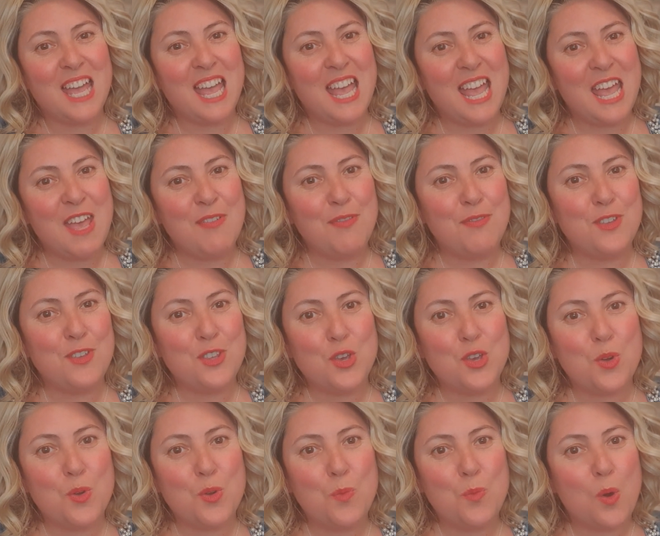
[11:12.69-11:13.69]
If
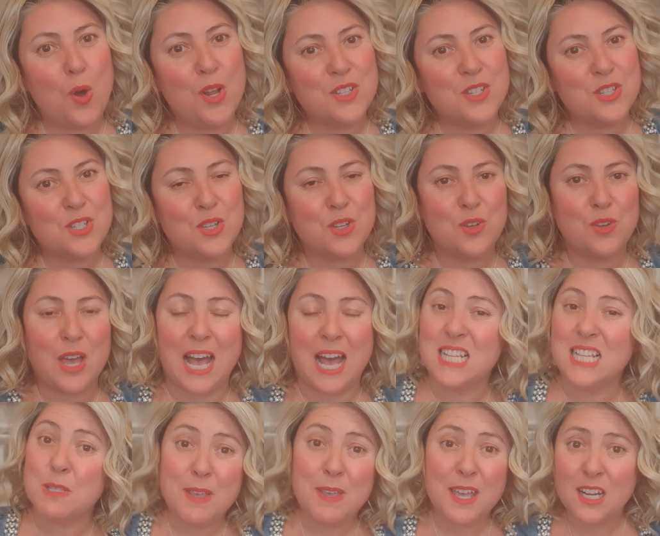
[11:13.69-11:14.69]
you want to
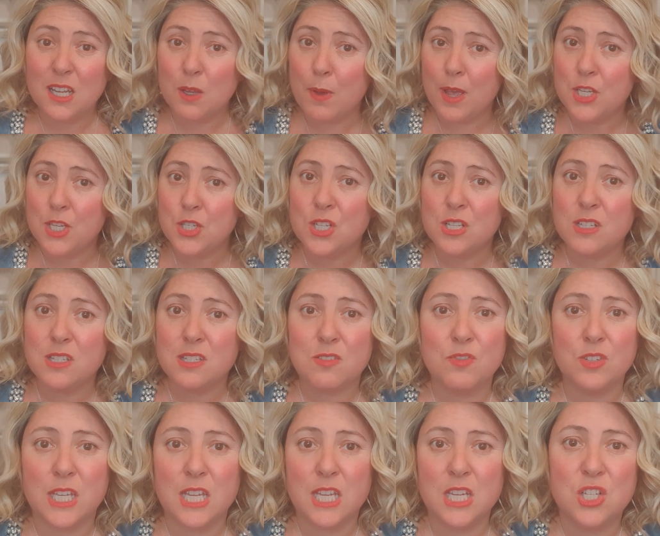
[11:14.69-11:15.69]
ask me any questions in
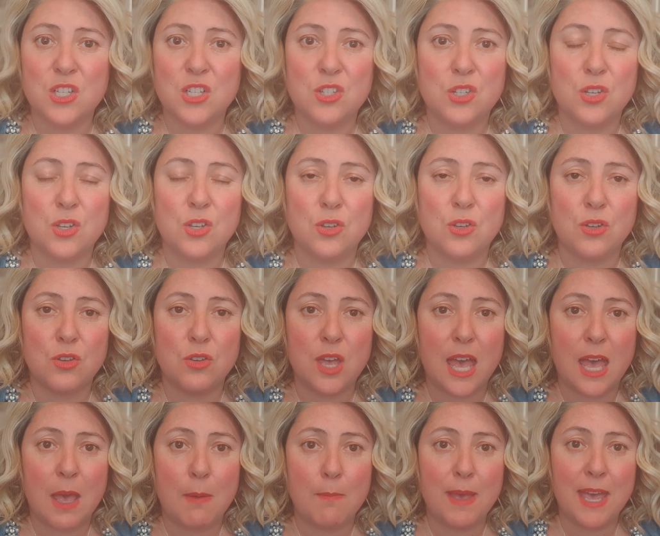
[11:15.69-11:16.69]
relation to
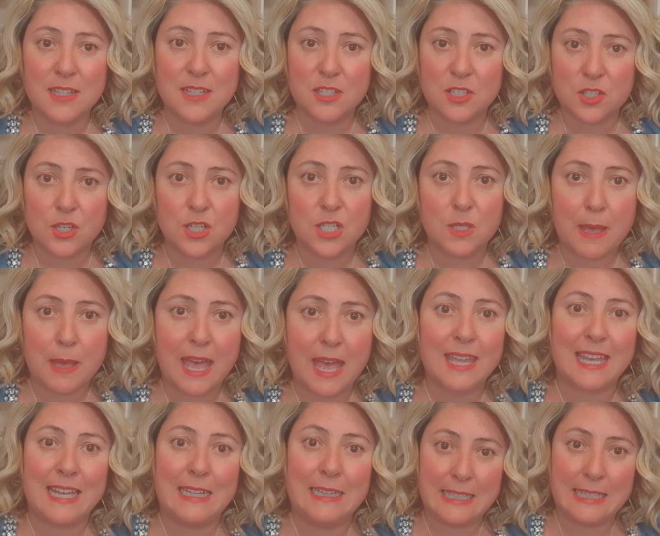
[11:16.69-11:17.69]
Editor's
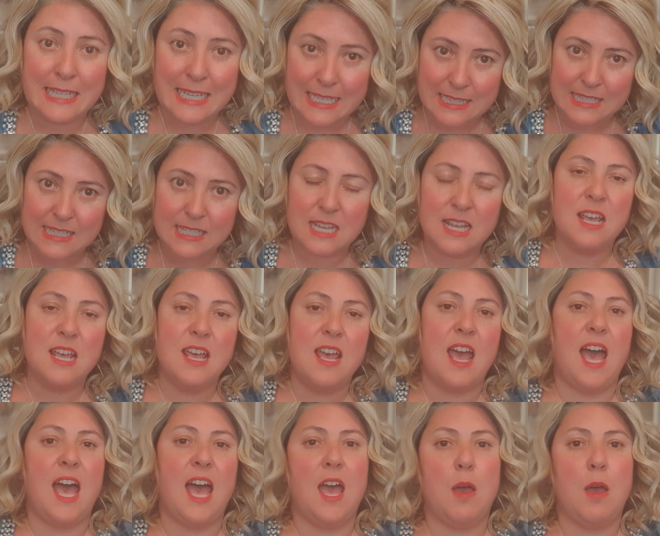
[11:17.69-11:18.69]
Pick Elite,
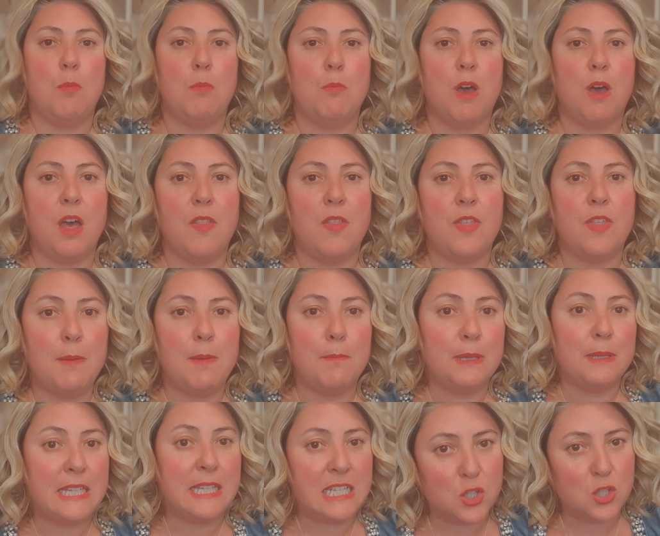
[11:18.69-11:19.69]
then
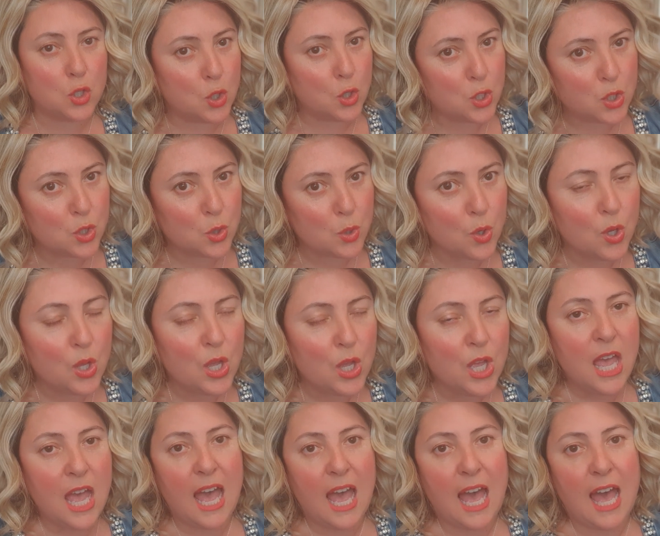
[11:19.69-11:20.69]
please do so.
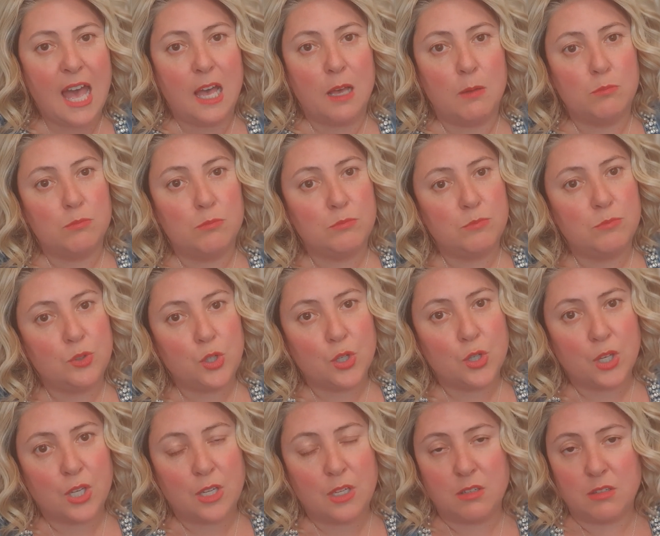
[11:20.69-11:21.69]
You
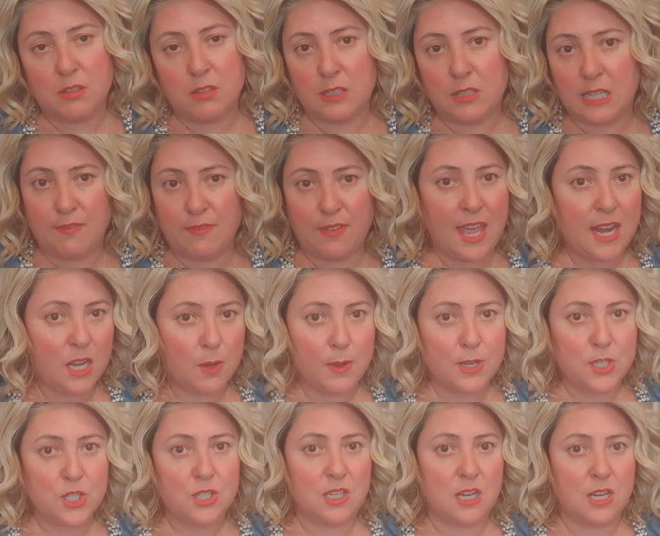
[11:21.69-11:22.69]
can leave any
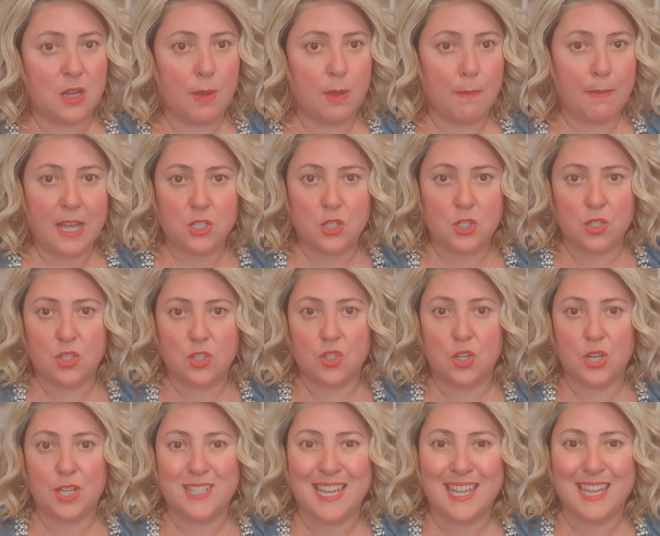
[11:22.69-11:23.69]
questions and I'll get back to you as
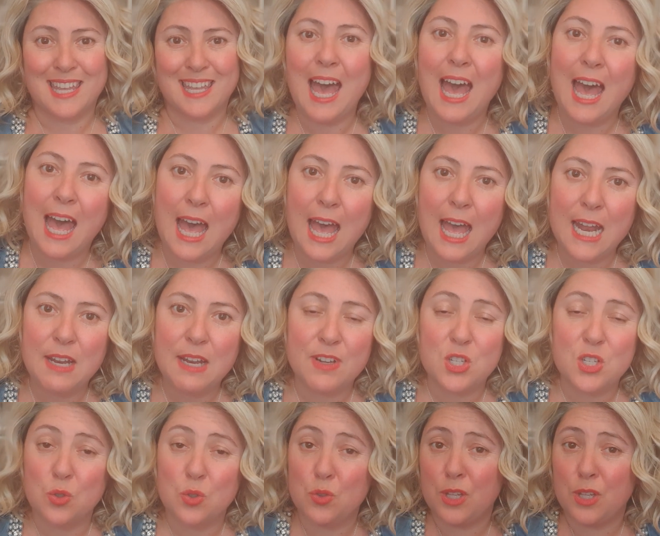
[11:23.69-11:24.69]
soon as I can. If I
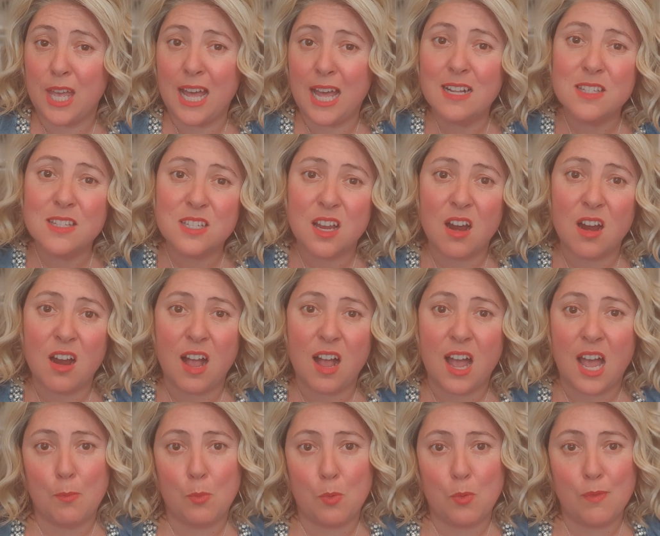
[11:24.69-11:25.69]
don't know the answer,
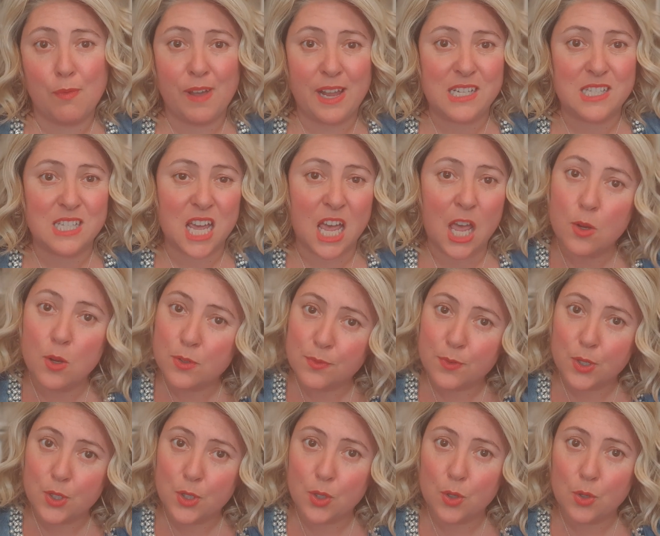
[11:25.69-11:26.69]
I will find out
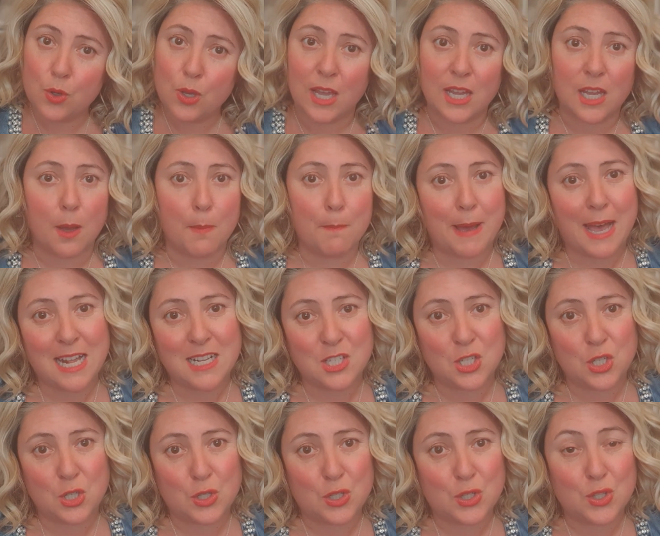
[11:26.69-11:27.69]
for you and come back
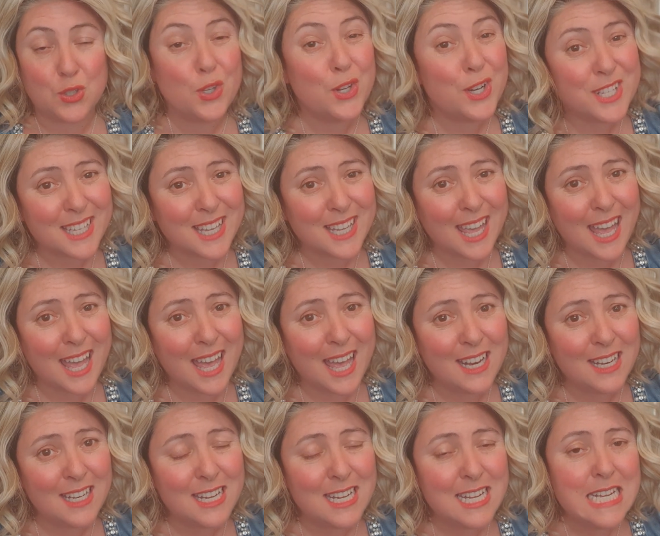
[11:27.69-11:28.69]
to you as soon as I
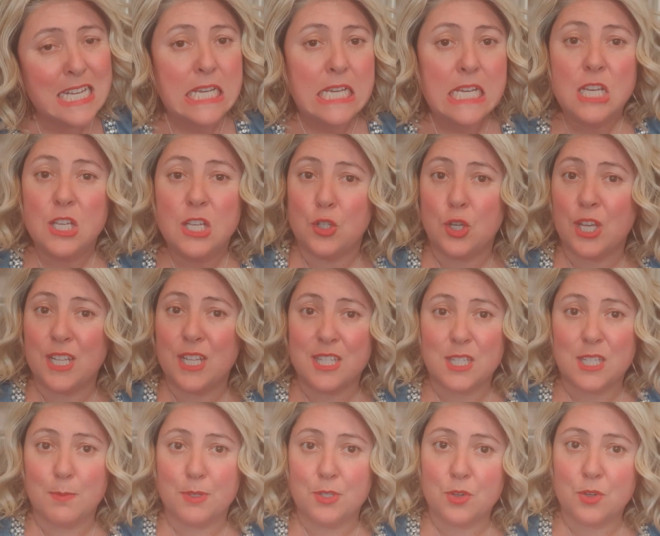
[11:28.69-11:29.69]
can. You can
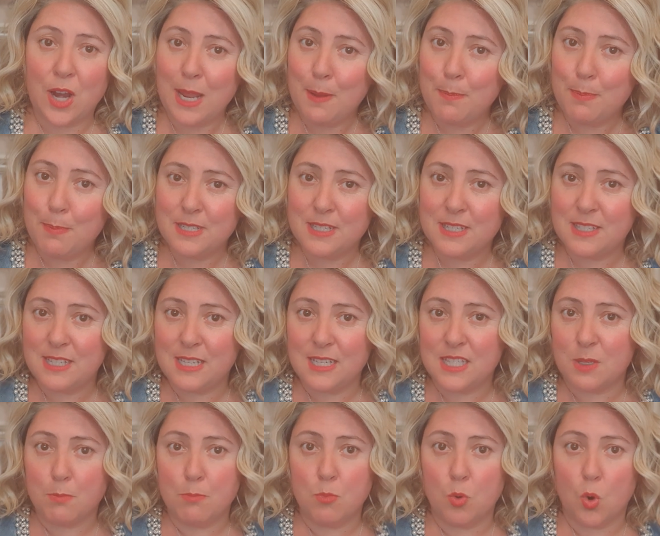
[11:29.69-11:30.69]
subscribe to see
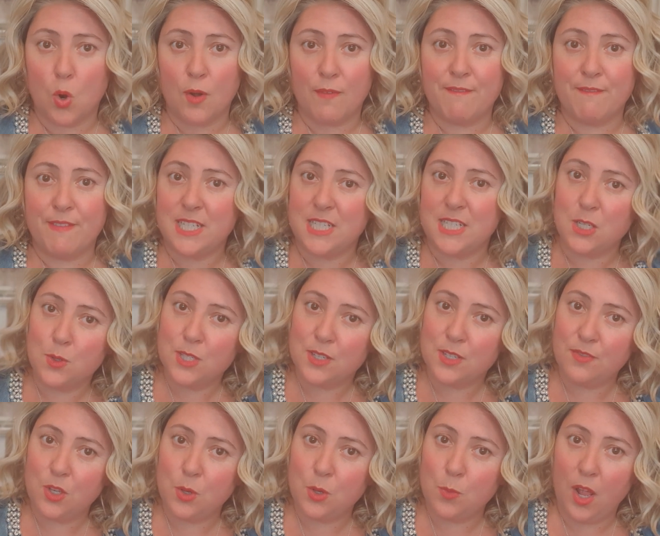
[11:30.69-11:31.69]
some more videos
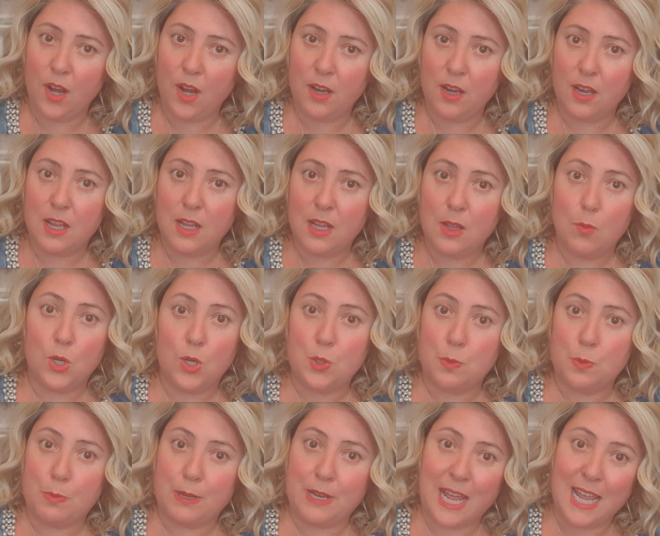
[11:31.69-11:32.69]
if you want, which
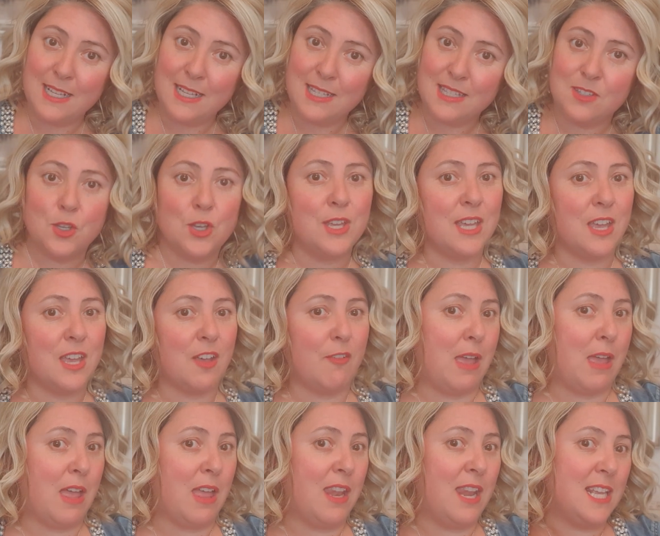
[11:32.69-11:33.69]
would be nice. You can give
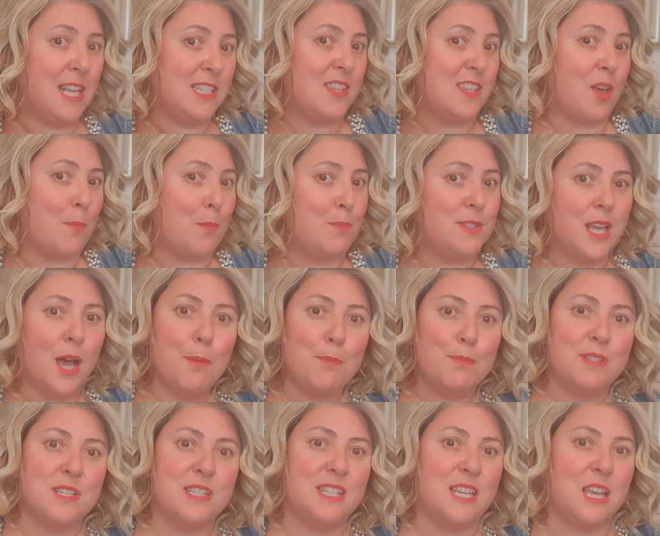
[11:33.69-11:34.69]
me a nice thumbs up
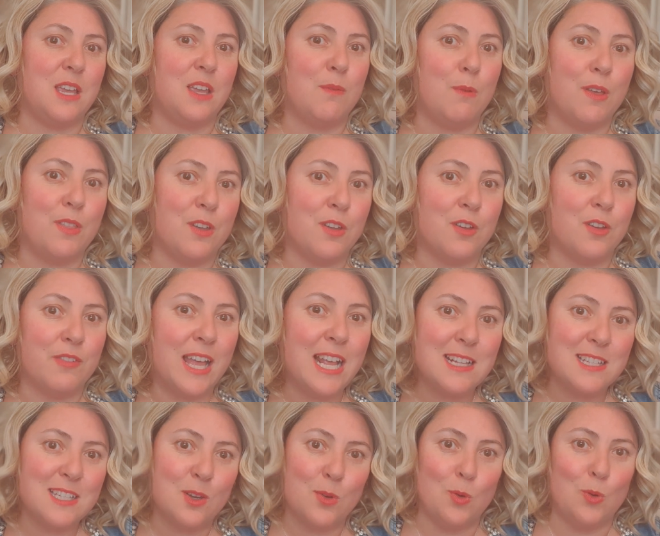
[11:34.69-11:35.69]
to say whether you've
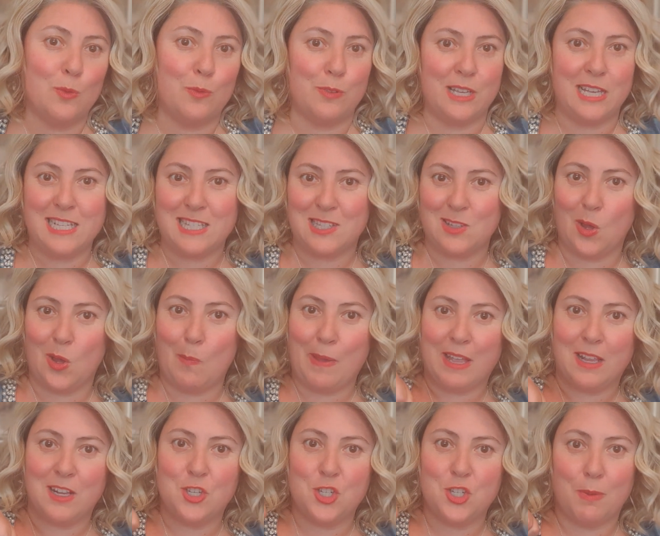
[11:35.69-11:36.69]
liked it. Hopefully it's not a
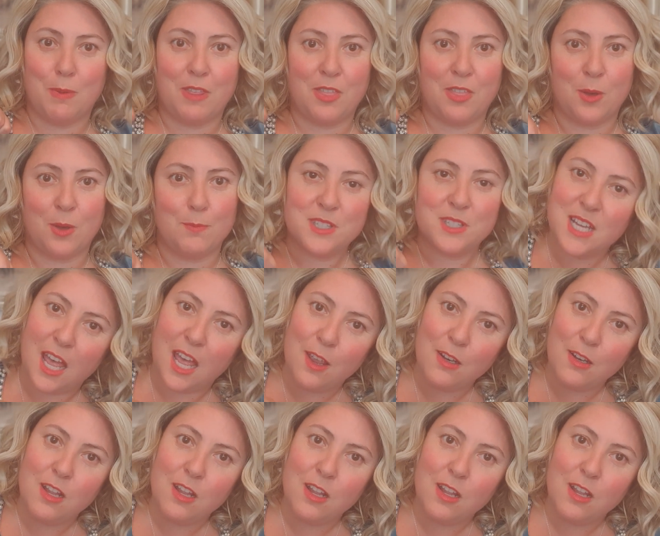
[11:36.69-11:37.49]
big chubby thumbs down.